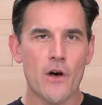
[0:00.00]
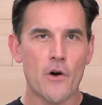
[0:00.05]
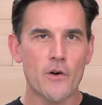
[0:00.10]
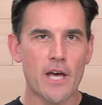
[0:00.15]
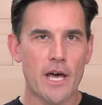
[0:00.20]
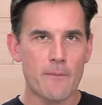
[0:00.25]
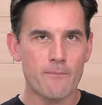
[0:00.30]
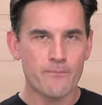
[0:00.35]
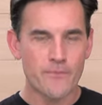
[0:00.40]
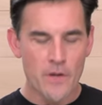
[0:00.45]

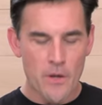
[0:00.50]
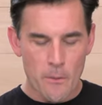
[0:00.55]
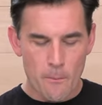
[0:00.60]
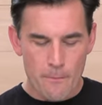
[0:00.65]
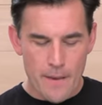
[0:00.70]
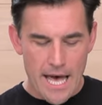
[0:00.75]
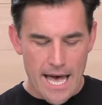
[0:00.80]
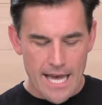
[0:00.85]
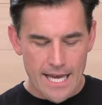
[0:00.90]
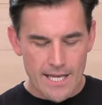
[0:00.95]
Okay,
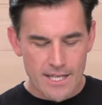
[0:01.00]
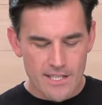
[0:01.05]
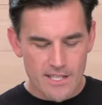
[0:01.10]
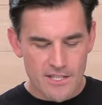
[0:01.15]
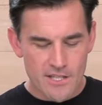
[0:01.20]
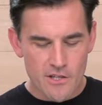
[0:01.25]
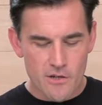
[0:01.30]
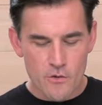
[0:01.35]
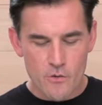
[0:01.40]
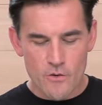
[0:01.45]
back
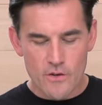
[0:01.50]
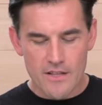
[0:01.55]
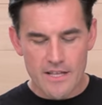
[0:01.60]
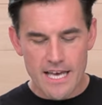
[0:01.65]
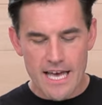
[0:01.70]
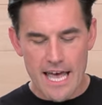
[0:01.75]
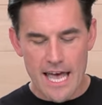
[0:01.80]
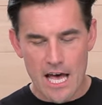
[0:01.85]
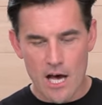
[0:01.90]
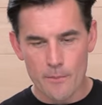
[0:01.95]
to
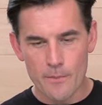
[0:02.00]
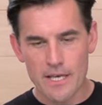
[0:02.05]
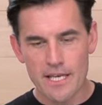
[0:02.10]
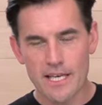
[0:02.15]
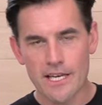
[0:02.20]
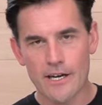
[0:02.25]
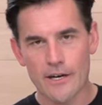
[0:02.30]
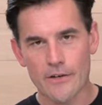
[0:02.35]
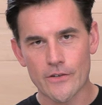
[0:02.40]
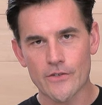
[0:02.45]
the helmet
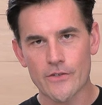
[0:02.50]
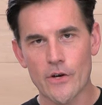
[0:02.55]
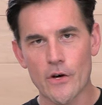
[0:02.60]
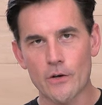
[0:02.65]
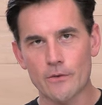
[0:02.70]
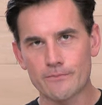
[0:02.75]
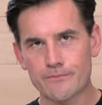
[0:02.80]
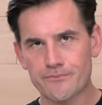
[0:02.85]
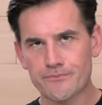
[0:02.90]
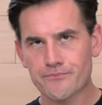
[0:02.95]
here.
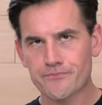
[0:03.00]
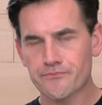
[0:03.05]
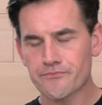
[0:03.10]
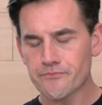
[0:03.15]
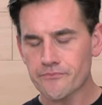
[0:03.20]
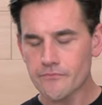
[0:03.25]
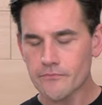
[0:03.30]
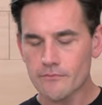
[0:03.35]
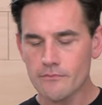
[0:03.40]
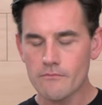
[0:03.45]
So
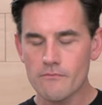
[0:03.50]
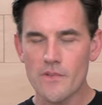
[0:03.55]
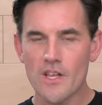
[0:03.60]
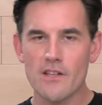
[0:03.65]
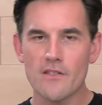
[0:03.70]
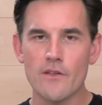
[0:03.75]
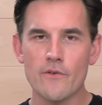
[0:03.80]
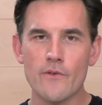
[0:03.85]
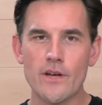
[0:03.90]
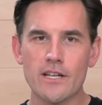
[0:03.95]

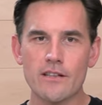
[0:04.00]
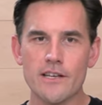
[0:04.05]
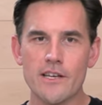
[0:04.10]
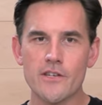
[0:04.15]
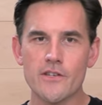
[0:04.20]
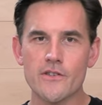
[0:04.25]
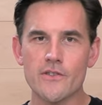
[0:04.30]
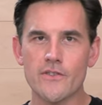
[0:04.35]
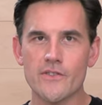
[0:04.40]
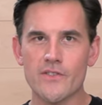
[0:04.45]
the
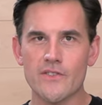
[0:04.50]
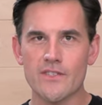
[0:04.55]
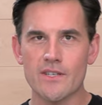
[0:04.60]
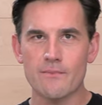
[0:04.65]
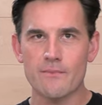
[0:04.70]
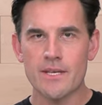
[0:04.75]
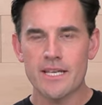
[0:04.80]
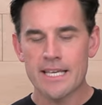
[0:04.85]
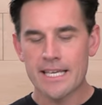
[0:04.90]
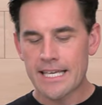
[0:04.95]
ventilation
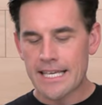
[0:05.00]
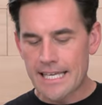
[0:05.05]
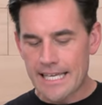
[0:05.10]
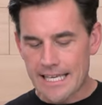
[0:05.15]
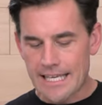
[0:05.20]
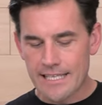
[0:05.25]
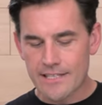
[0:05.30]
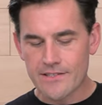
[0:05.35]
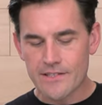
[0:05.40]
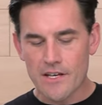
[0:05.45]
system
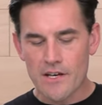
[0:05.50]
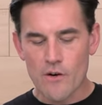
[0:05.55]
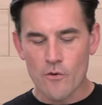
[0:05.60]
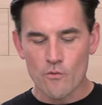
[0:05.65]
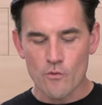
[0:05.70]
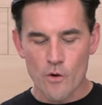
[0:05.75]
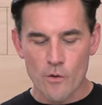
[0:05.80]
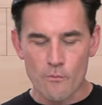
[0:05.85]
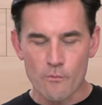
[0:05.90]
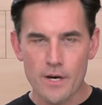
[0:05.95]
is
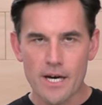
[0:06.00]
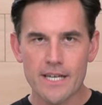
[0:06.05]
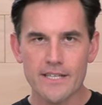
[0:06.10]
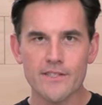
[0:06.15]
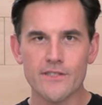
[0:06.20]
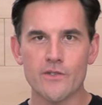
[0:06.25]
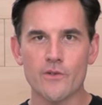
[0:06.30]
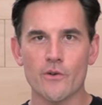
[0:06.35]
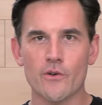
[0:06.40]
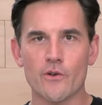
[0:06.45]

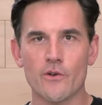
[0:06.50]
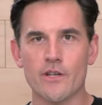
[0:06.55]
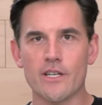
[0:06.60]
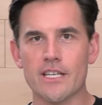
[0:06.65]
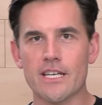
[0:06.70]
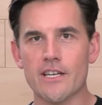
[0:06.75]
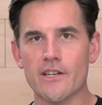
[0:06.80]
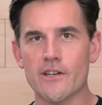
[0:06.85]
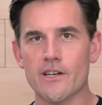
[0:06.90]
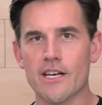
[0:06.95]
robust. You are going
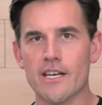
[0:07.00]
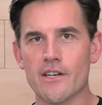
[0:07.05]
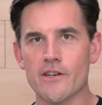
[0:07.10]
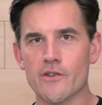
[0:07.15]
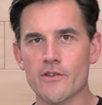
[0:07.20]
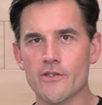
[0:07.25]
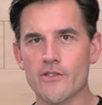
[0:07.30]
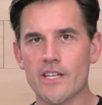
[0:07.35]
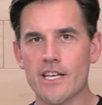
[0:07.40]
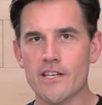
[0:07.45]
to get your kind of
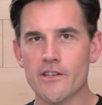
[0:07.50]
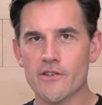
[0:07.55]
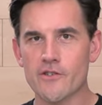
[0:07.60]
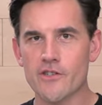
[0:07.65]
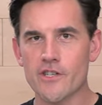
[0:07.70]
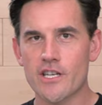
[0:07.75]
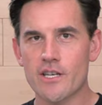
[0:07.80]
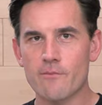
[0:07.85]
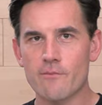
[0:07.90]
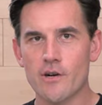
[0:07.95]
your standard
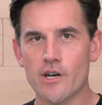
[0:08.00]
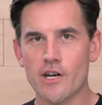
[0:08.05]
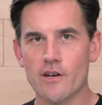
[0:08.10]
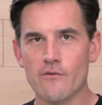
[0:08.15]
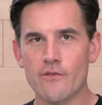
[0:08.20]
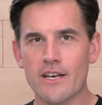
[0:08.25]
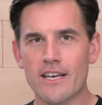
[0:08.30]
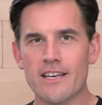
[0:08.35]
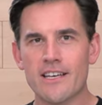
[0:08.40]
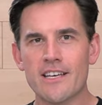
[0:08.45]
chin bar
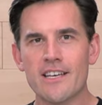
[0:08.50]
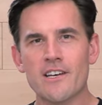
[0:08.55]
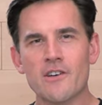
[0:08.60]
vent,